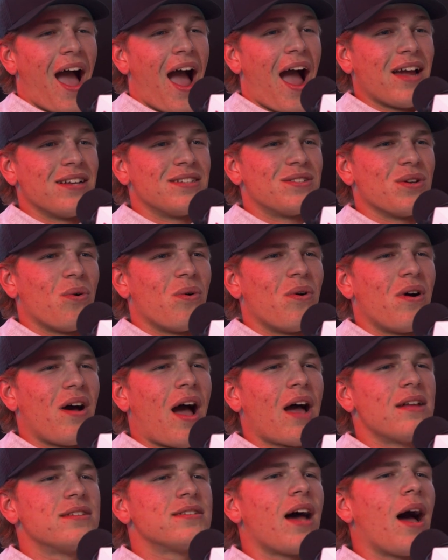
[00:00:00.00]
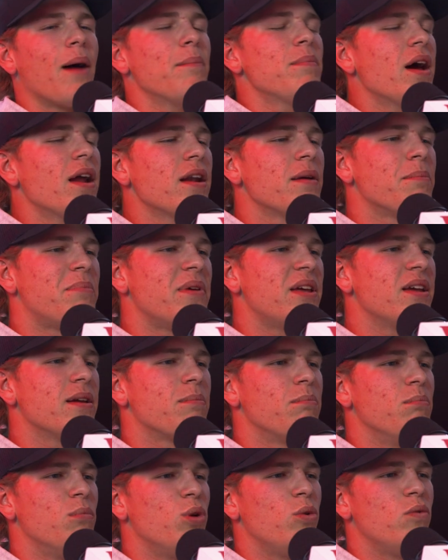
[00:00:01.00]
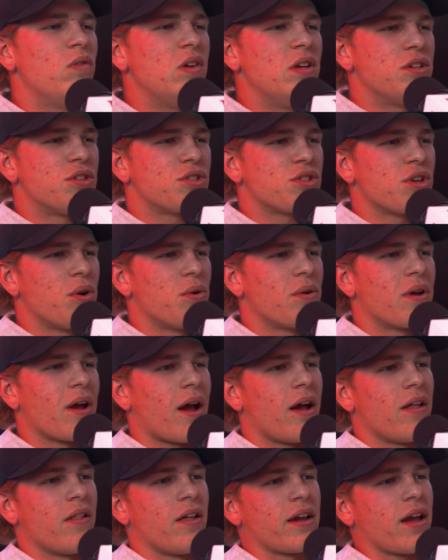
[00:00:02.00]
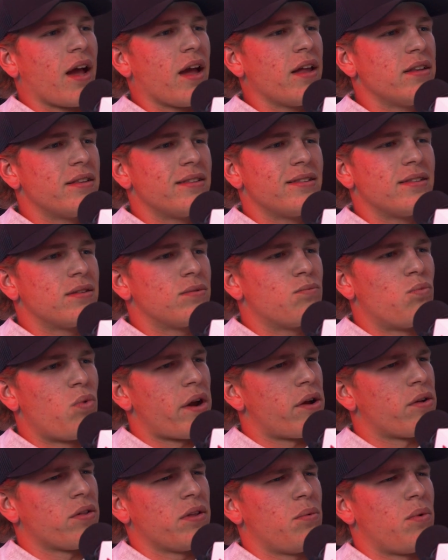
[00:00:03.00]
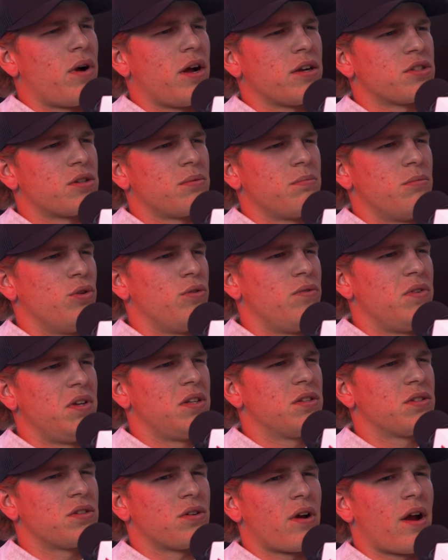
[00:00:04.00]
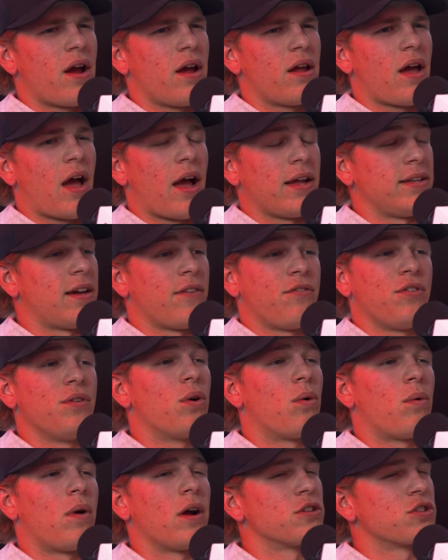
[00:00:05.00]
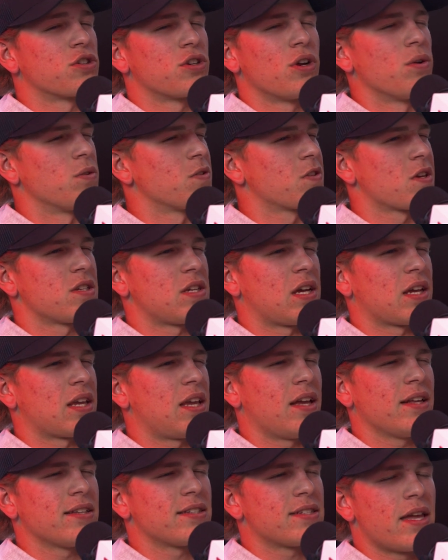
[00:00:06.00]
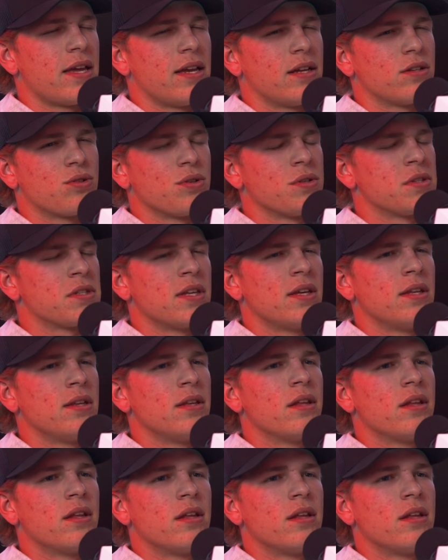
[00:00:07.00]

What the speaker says: I don't. I'm not a big movie show guy. Like I rarely watch movies, or I definitely don't watch shows because I can't stay interested